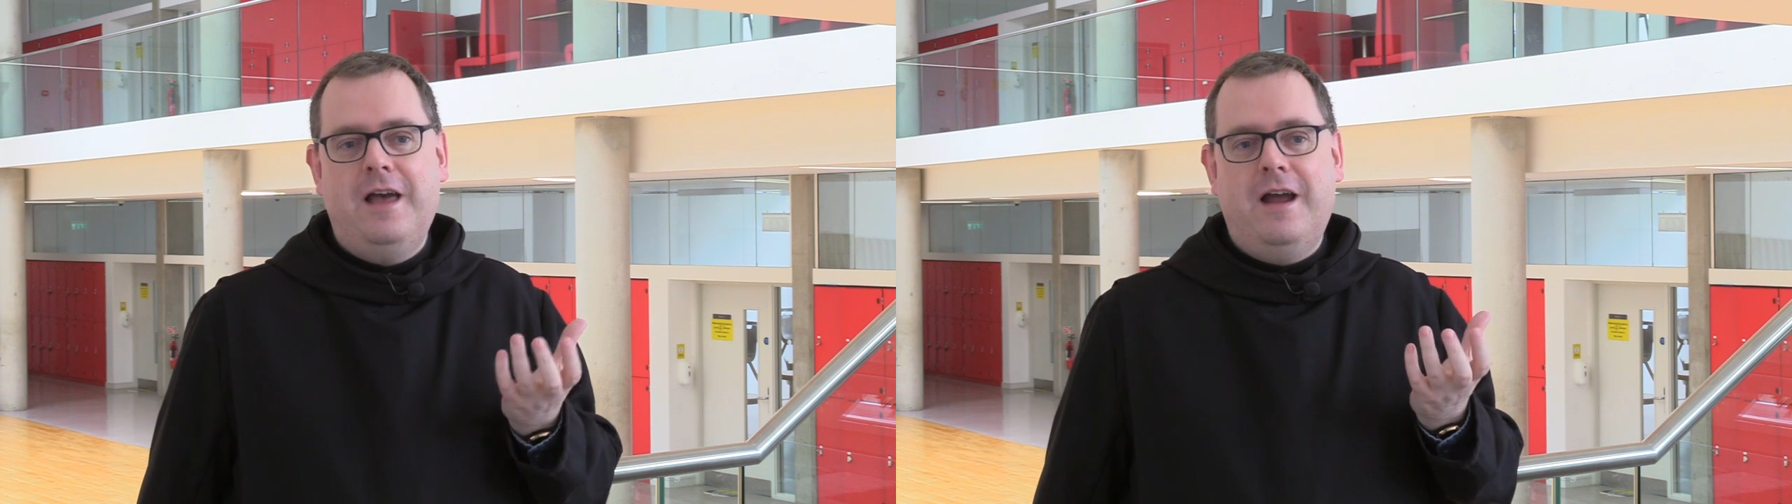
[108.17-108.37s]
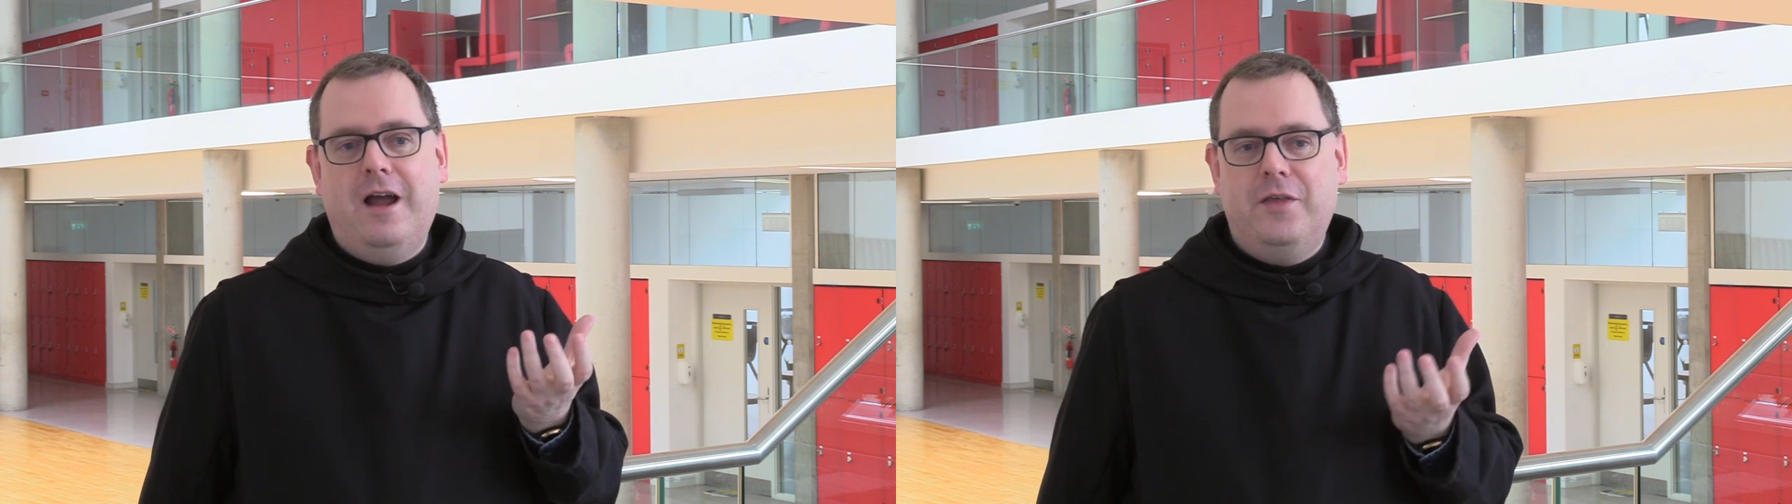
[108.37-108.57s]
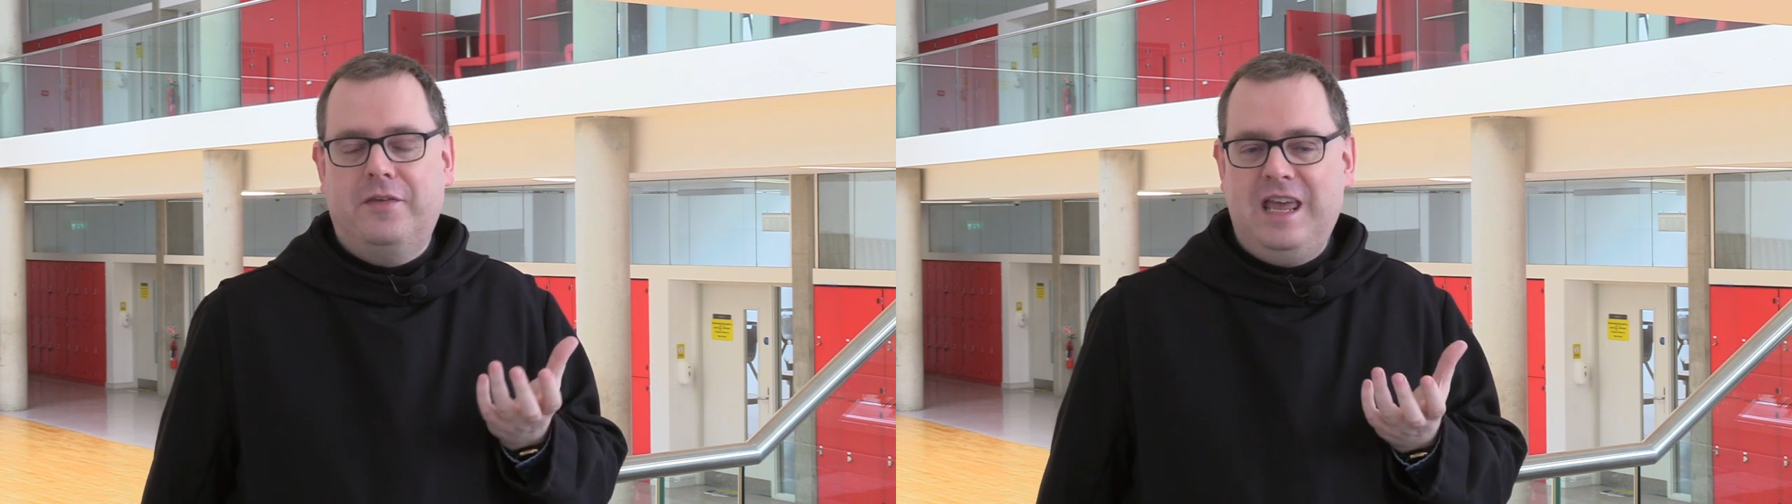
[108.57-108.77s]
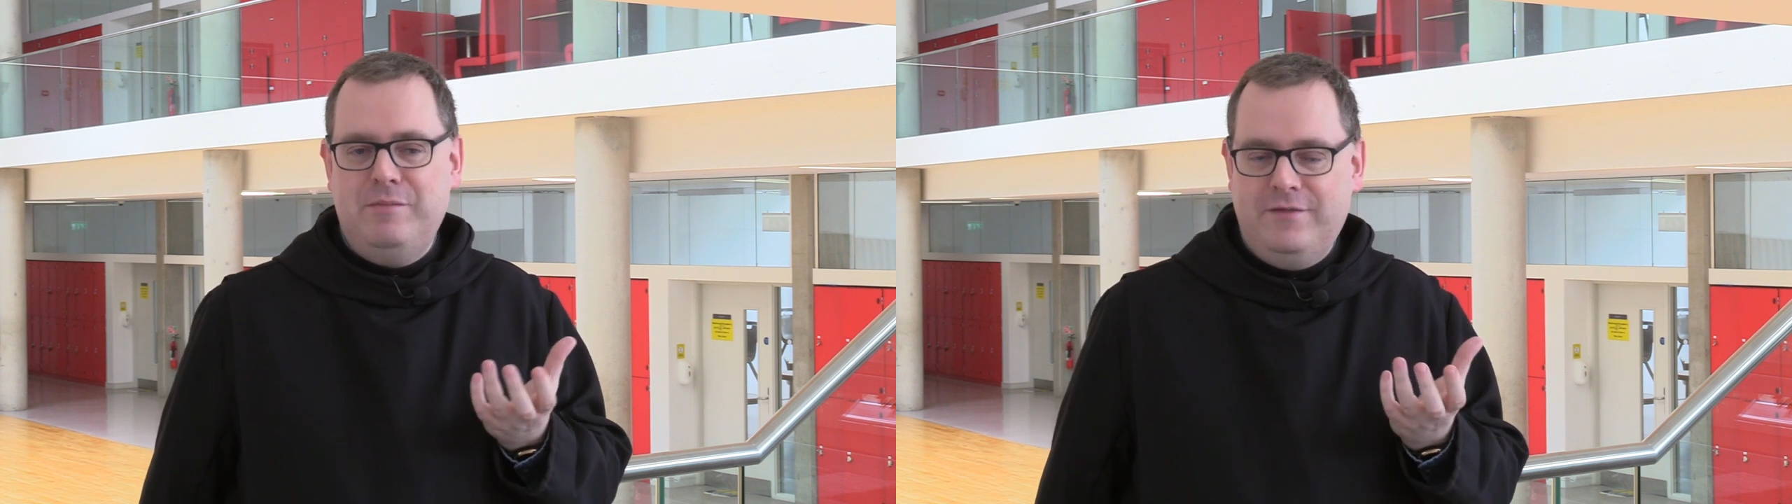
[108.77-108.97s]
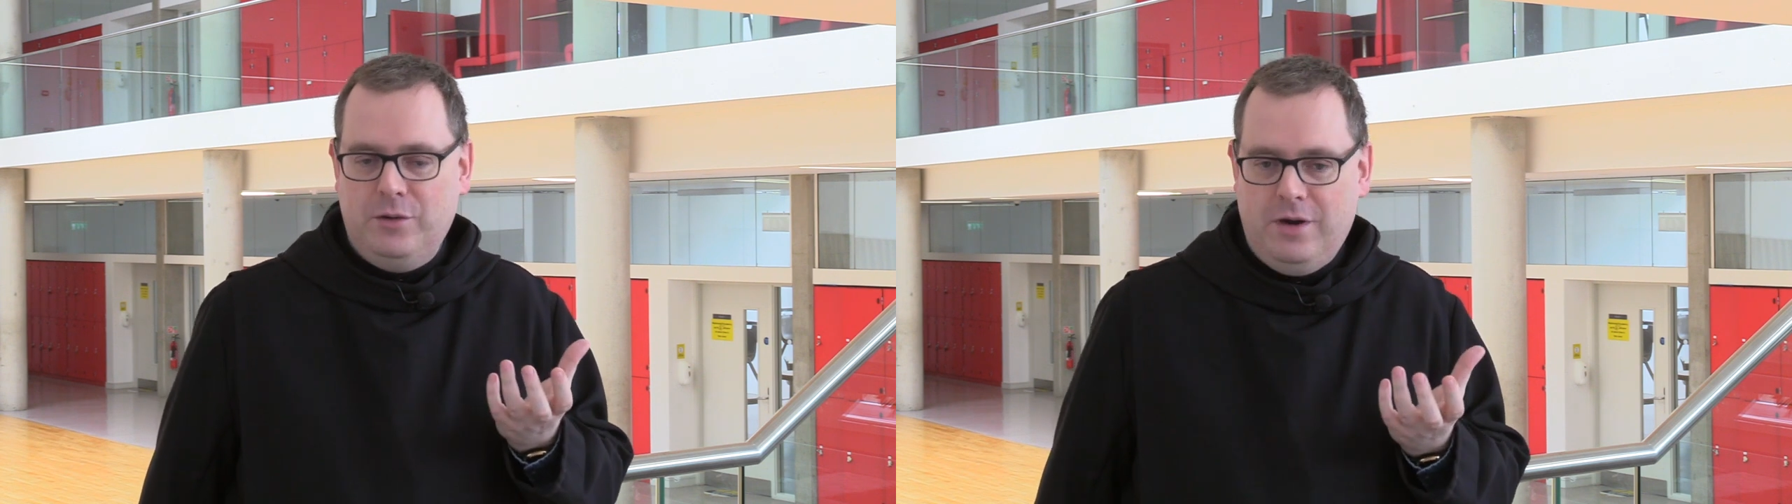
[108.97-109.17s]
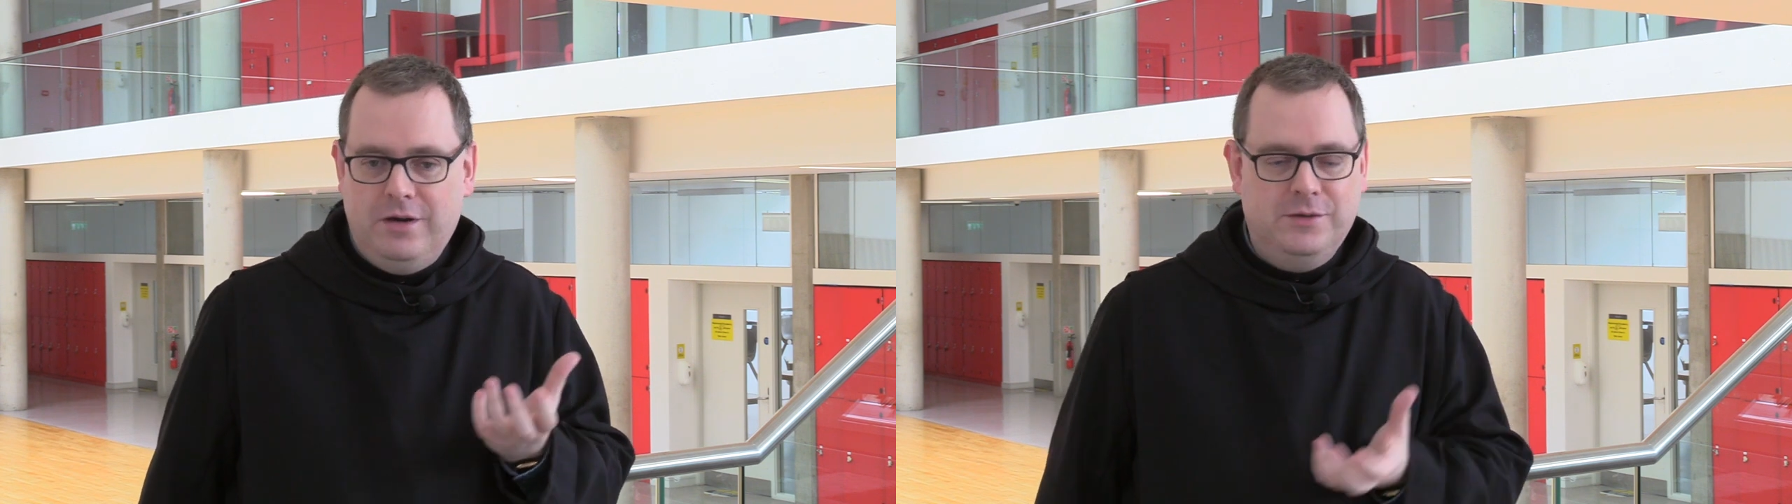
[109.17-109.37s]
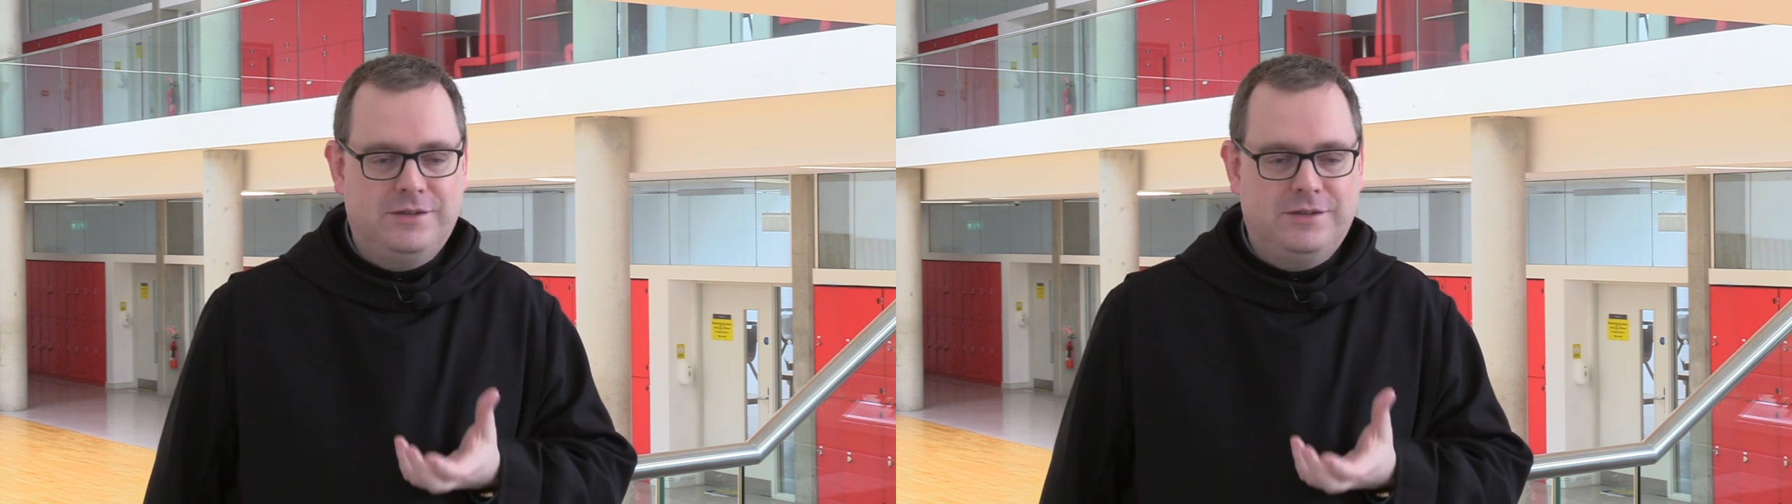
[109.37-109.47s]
are the same everywhere. You